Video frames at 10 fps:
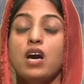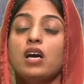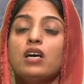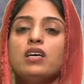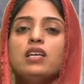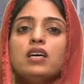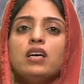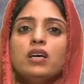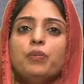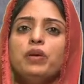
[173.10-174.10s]

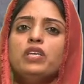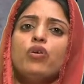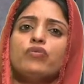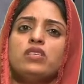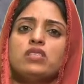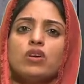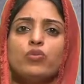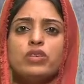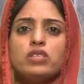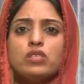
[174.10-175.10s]
Earlier, many of the
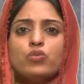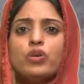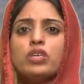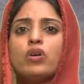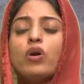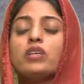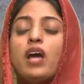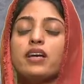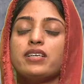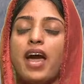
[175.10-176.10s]
services were not
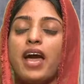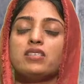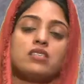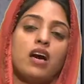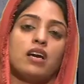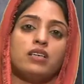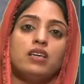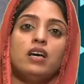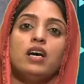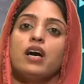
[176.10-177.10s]
taxed
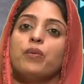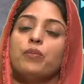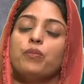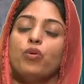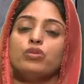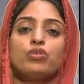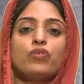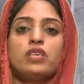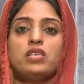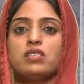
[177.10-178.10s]
under most of
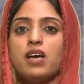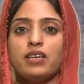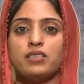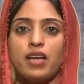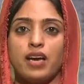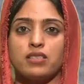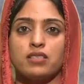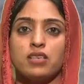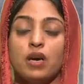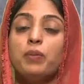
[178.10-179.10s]
the indirect
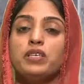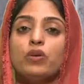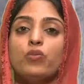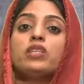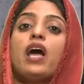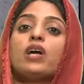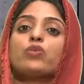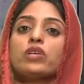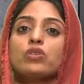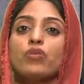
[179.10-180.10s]
taxes. But with the
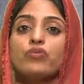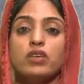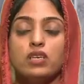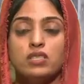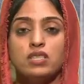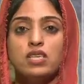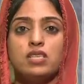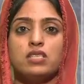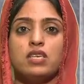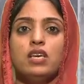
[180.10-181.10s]
advent of
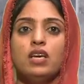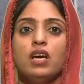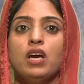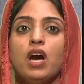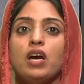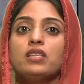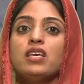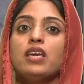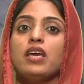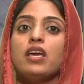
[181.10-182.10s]
GST,
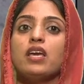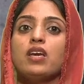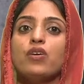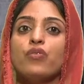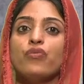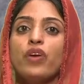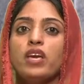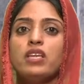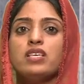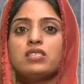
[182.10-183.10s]
the
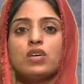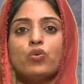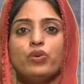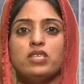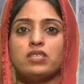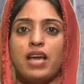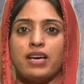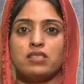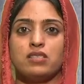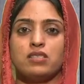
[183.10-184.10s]
various service
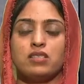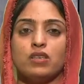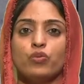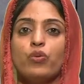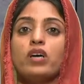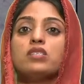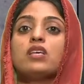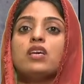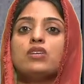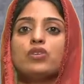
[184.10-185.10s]
tax was
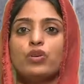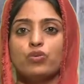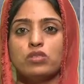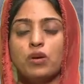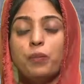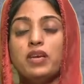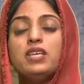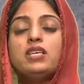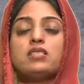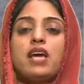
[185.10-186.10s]
introduced.
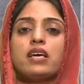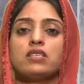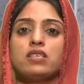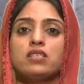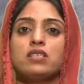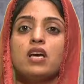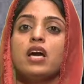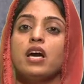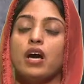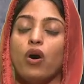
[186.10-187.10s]
Many taxes
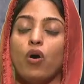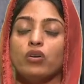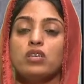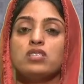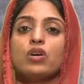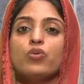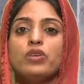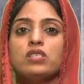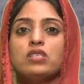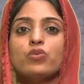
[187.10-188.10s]
on
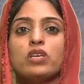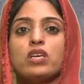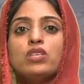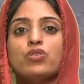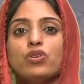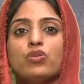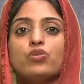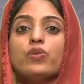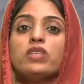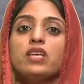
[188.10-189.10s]
services were
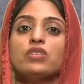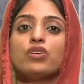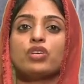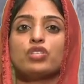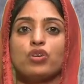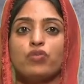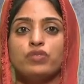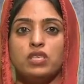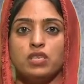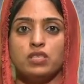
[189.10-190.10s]
introduced with the introduction of
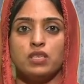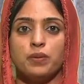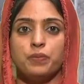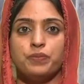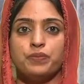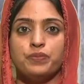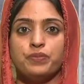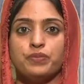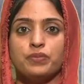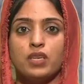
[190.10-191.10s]
GST.
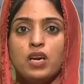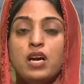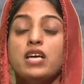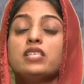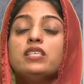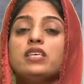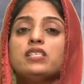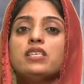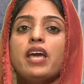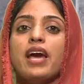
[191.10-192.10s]

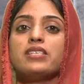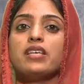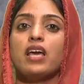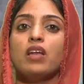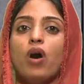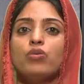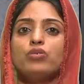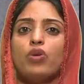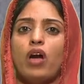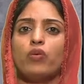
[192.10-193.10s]
GST has allowed
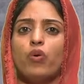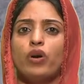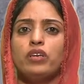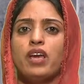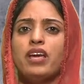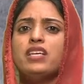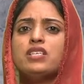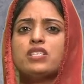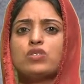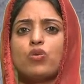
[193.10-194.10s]
to avoid any
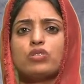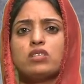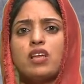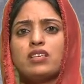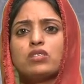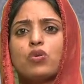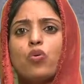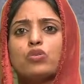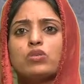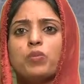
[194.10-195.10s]
distortion that is
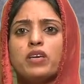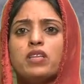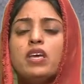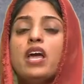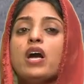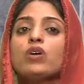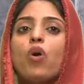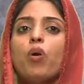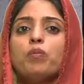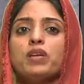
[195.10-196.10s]
caused by the
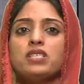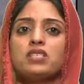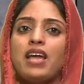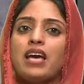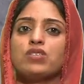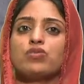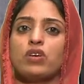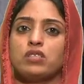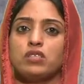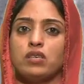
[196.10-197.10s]
complex tax
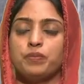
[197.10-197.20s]
structure.